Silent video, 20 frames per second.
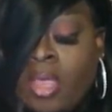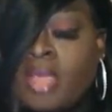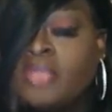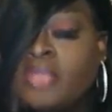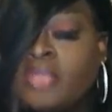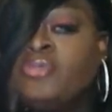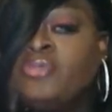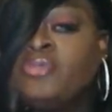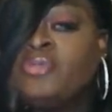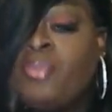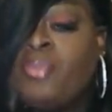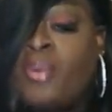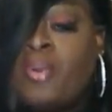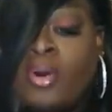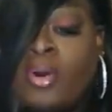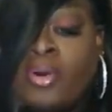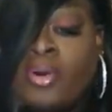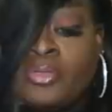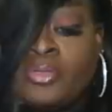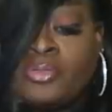This is a
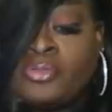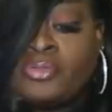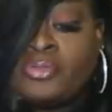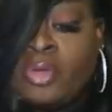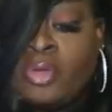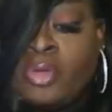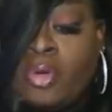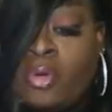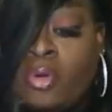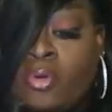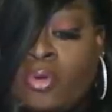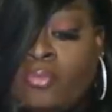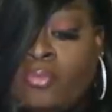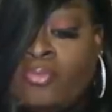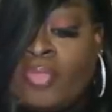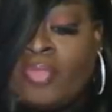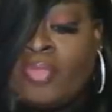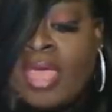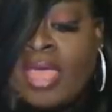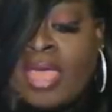part of the
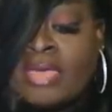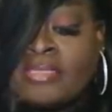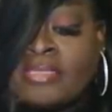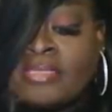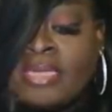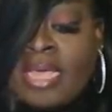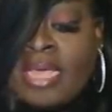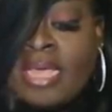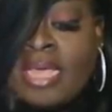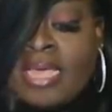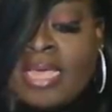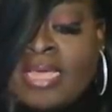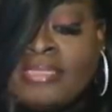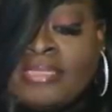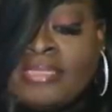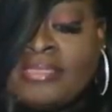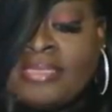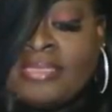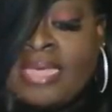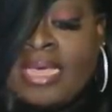song that he
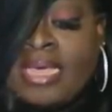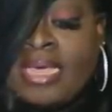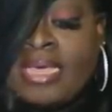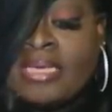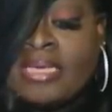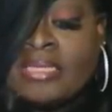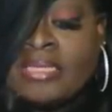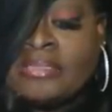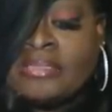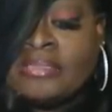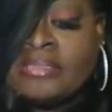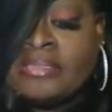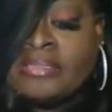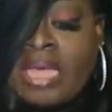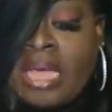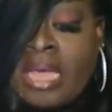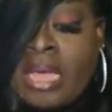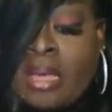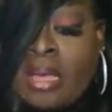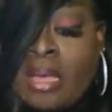says,
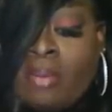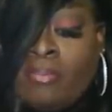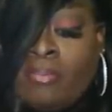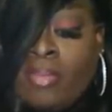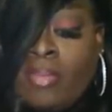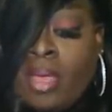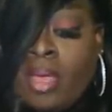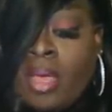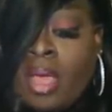um,